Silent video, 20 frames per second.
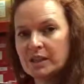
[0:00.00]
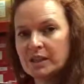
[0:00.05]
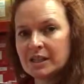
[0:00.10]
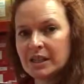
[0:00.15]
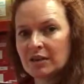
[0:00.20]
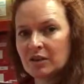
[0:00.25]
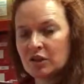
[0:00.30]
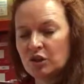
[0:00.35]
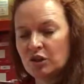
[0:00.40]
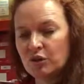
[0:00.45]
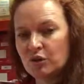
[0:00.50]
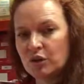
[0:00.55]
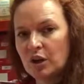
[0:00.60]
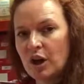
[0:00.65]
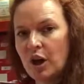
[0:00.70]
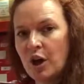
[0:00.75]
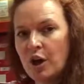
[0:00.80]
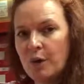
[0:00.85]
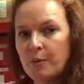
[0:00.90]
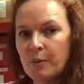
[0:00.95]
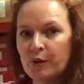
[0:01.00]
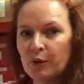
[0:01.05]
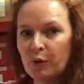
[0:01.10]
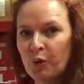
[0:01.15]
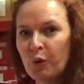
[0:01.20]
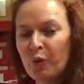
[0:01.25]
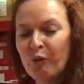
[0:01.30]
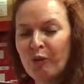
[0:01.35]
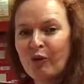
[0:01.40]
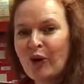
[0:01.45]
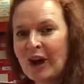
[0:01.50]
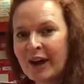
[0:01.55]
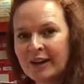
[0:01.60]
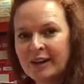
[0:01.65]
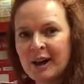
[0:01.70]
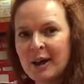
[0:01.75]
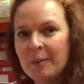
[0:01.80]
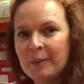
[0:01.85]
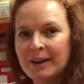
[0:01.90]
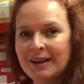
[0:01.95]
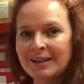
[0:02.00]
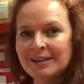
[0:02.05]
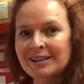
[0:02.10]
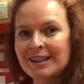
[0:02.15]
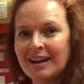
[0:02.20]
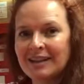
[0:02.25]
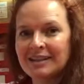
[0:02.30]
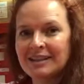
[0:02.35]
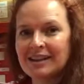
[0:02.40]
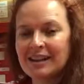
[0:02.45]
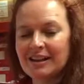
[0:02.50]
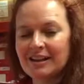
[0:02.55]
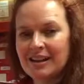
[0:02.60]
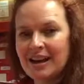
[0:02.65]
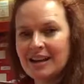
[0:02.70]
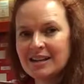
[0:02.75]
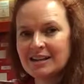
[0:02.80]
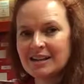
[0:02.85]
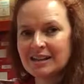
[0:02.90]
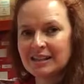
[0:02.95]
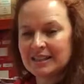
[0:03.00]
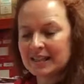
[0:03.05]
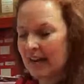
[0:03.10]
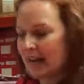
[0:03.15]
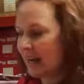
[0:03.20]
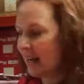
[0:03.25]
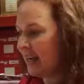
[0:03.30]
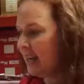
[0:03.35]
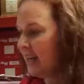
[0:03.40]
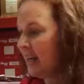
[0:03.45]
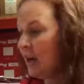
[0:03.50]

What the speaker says: to send the children home when they're all fired up and excited at the end of the day